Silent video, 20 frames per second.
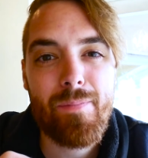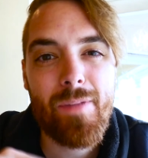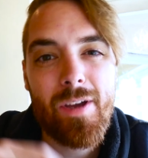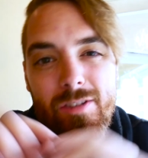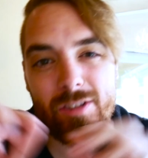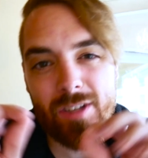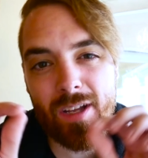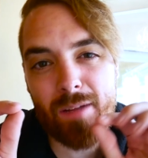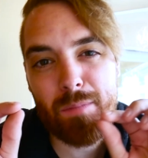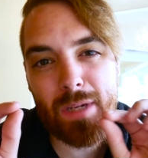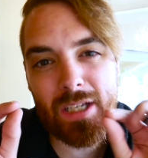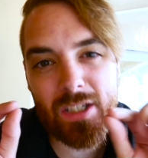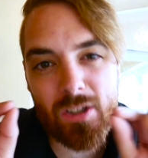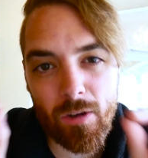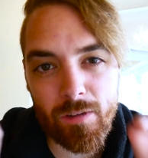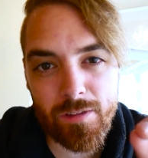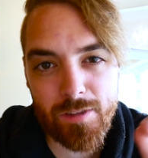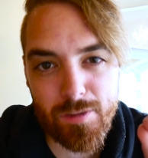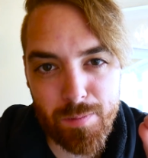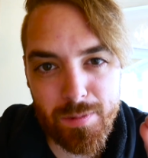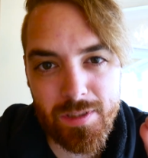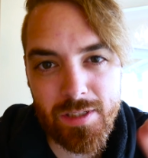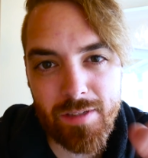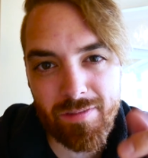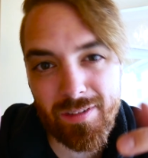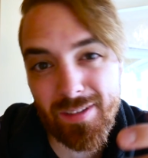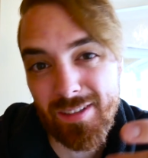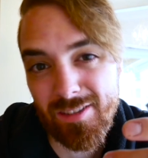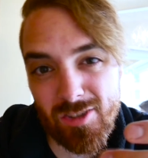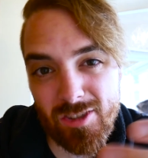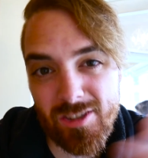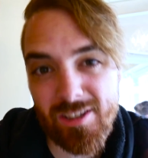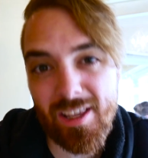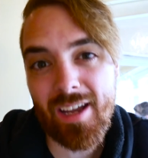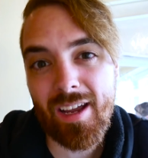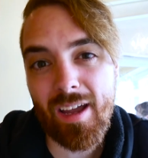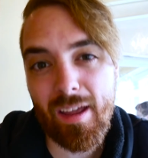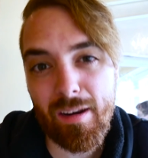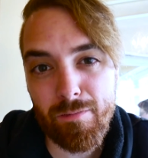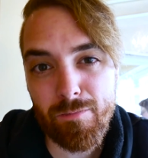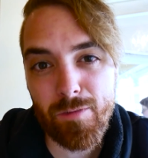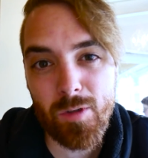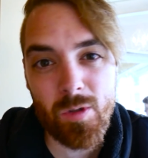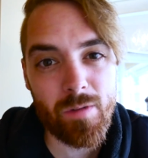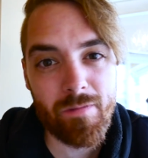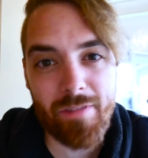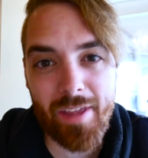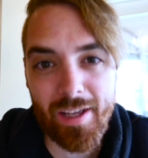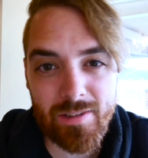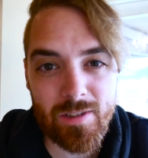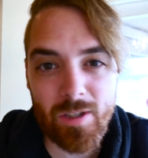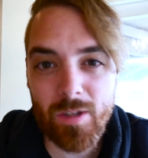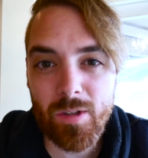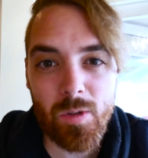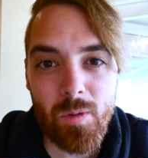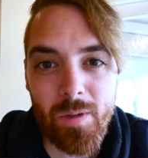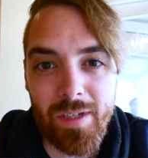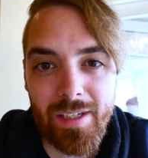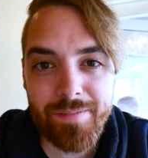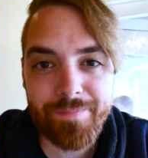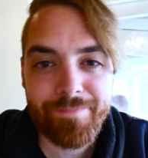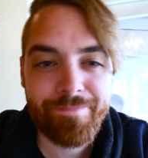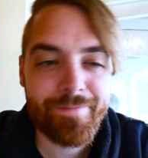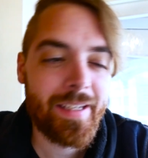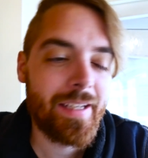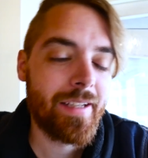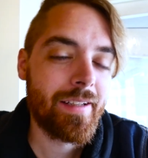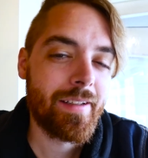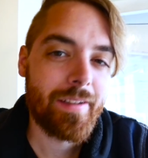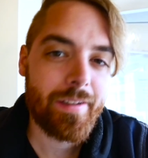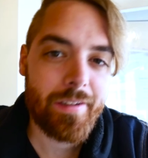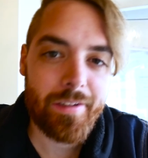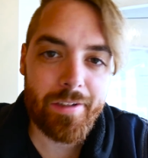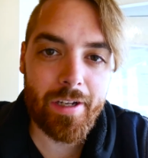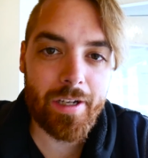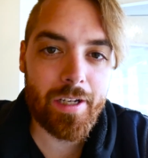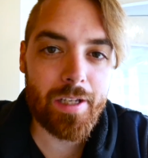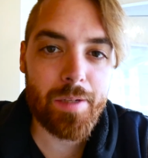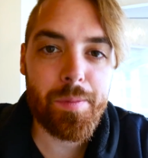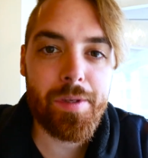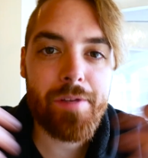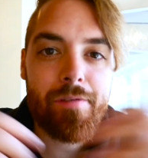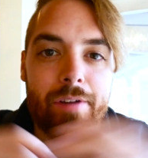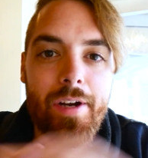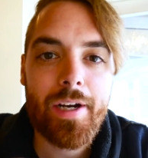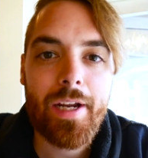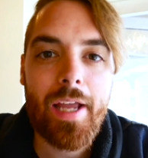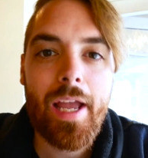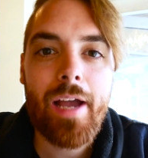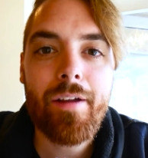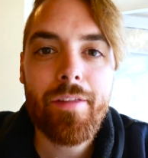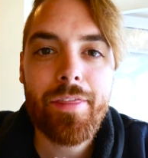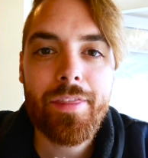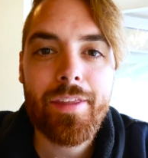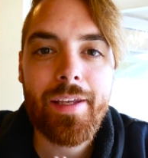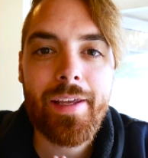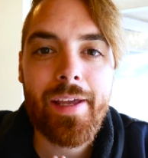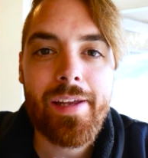Now, it's not McDonald's specific, it's just that kind of food if that's all you eat you're not going to be very healthy.